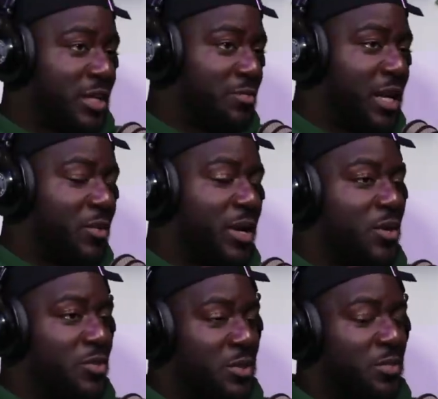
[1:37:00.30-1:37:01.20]
Trent can play where
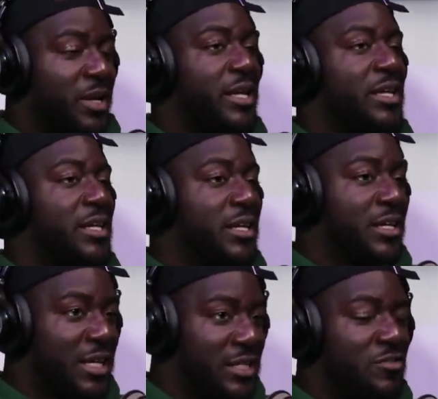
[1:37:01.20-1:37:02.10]
he wants to play,
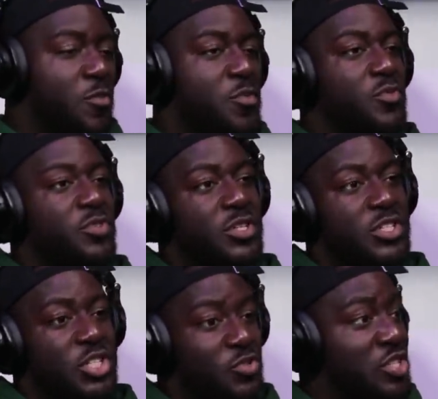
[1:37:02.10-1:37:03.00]
that's Liverpool.
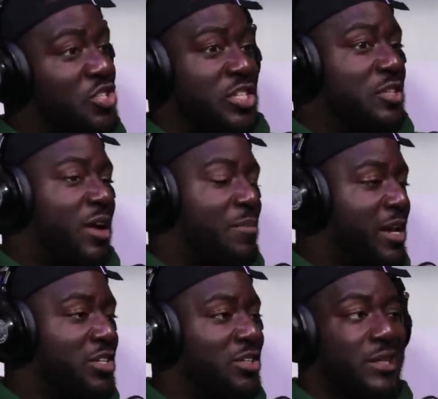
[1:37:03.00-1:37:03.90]
Chelsea just need the right
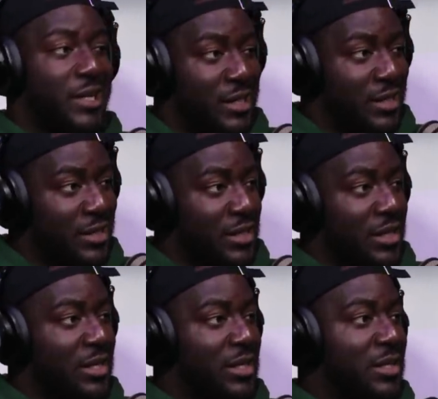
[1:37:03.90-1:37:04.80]
manager to click.
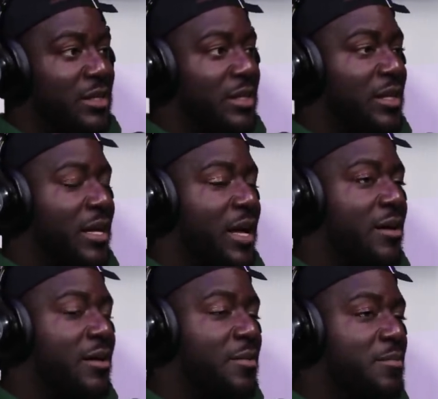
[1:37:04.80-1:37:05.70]

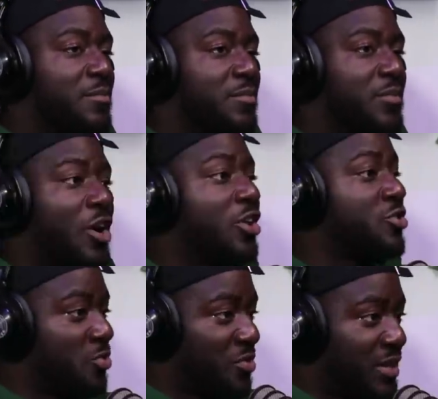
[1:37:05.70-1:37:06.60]

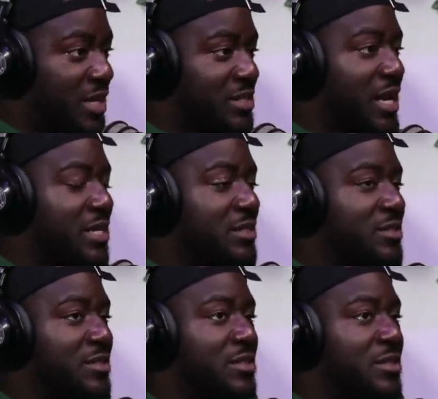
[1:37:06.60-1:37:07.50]
Arsenal with their
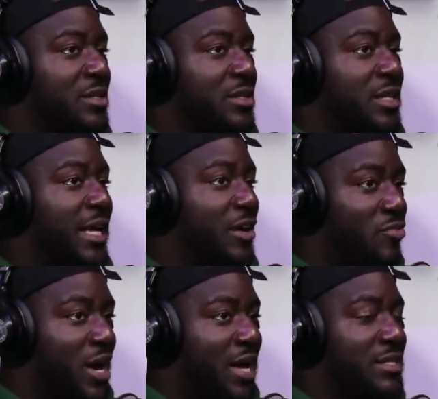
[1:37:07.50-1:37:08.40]
signings, they
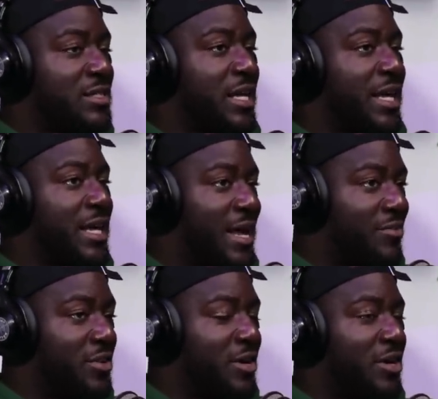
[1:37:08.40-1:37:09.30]
get Rice, they get
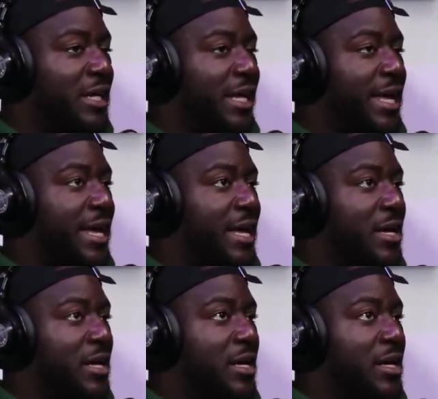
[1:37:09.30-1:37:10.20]
Lavia, they
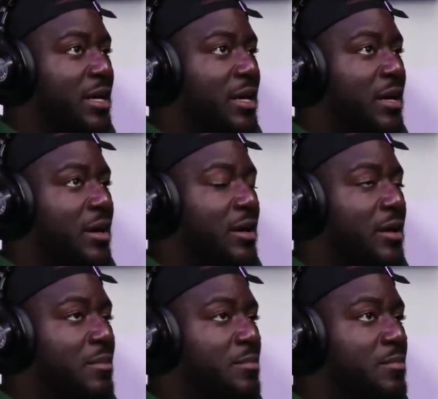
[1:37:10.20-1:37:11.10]
get
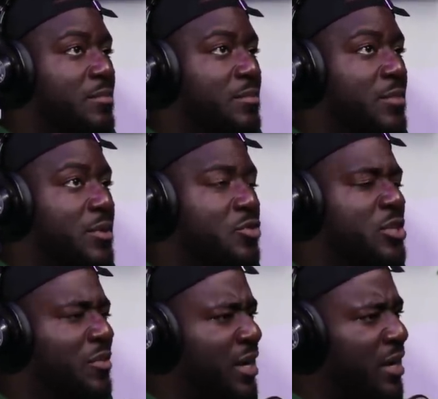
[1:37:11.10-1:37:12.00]

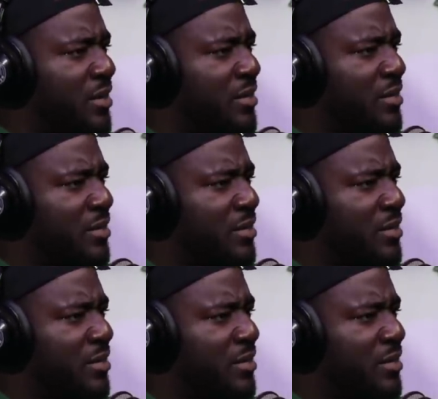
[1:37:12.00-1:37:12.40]
who's the other guy?